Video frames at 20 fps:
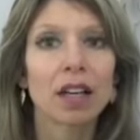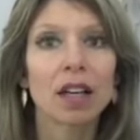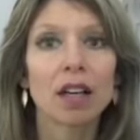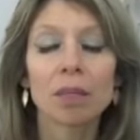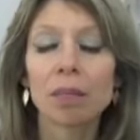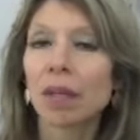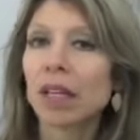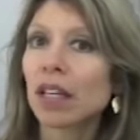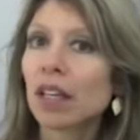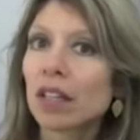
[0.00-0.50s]

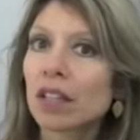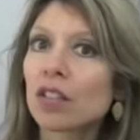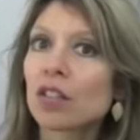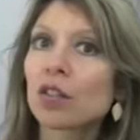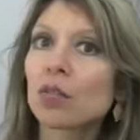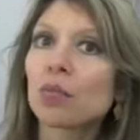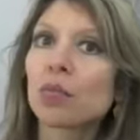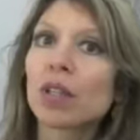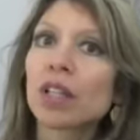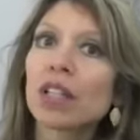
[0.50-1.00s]
uh,
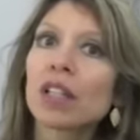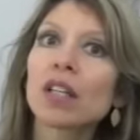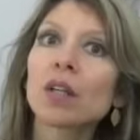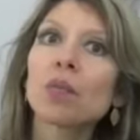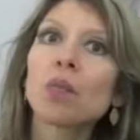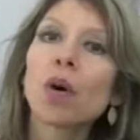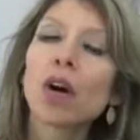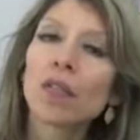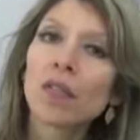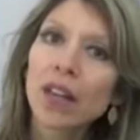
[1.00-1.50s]
because you really
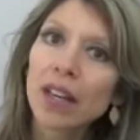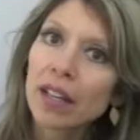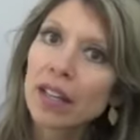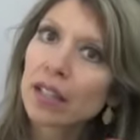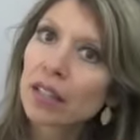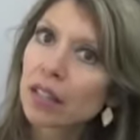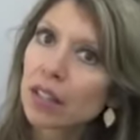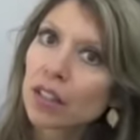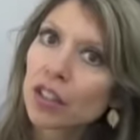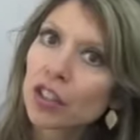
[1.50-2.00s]
want that
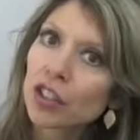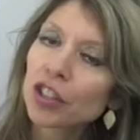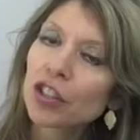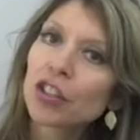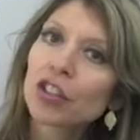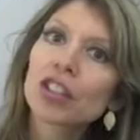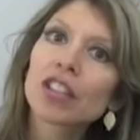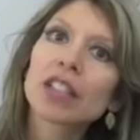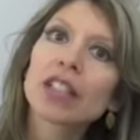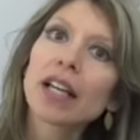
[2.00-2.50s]

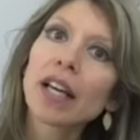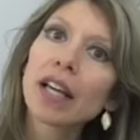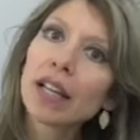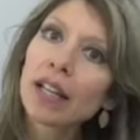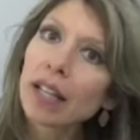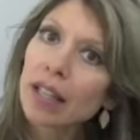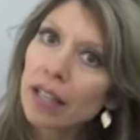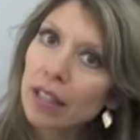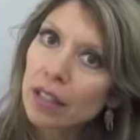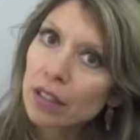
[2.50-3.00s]
conditioner to
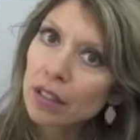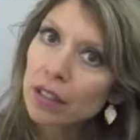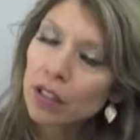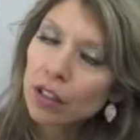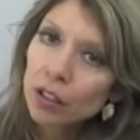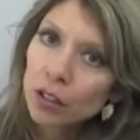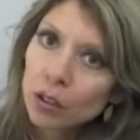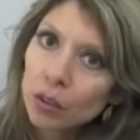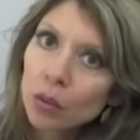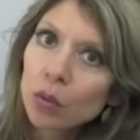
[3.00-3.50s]
get
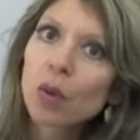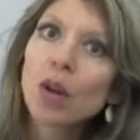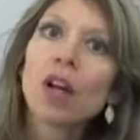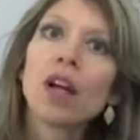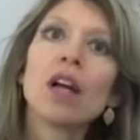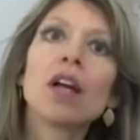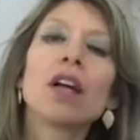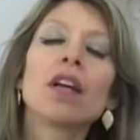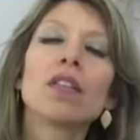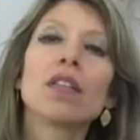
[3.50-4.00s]
into
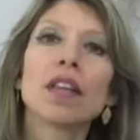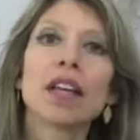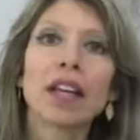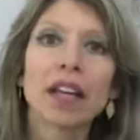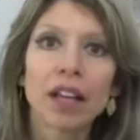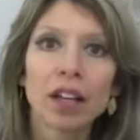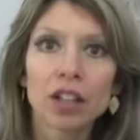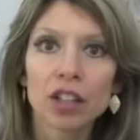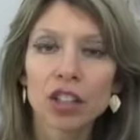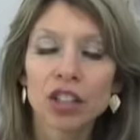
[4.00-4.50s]
the
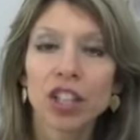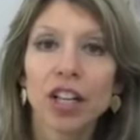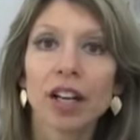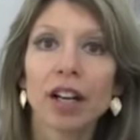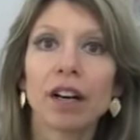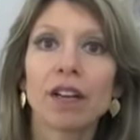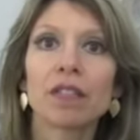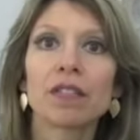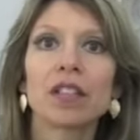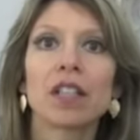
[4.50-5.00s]
hair
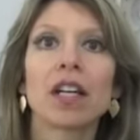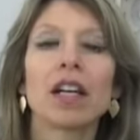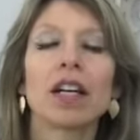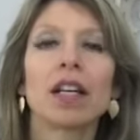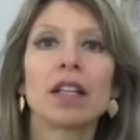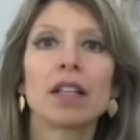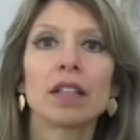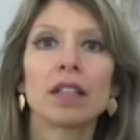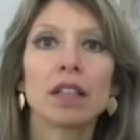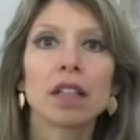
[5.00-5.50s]
shaft
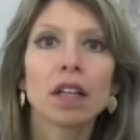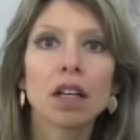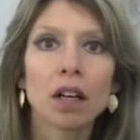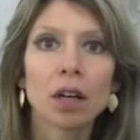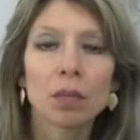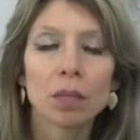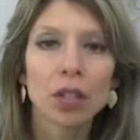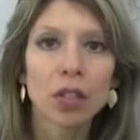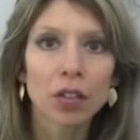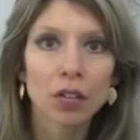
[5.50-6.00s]
and
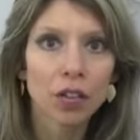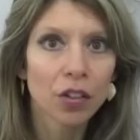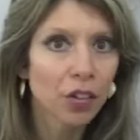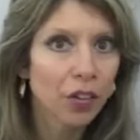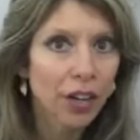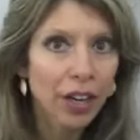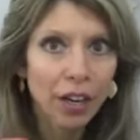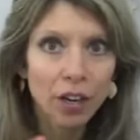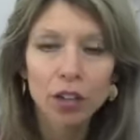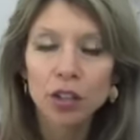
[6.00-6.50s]
um, you know,
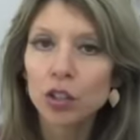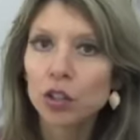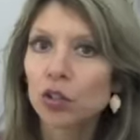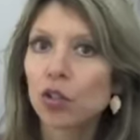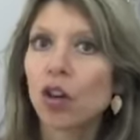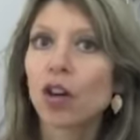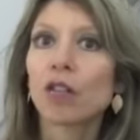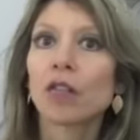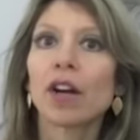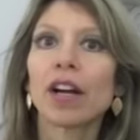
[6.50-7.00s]
your hair to
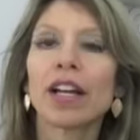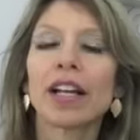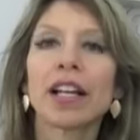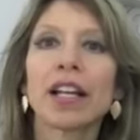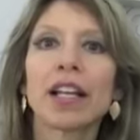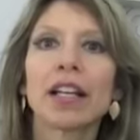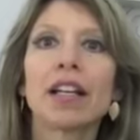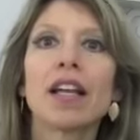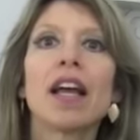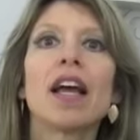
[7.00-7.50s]
draw it right
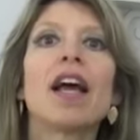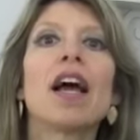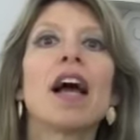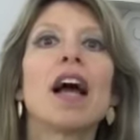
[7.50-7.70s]
in.